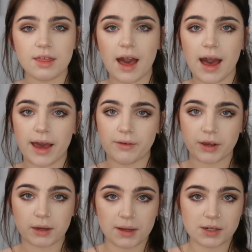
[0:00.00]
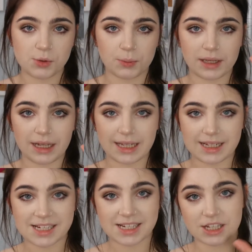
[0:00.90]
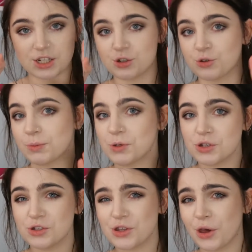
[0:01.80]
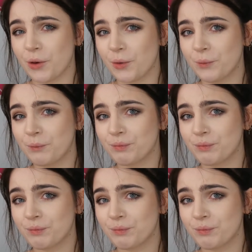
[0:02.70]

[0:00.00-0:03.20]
that I recommend will be linked in the description, so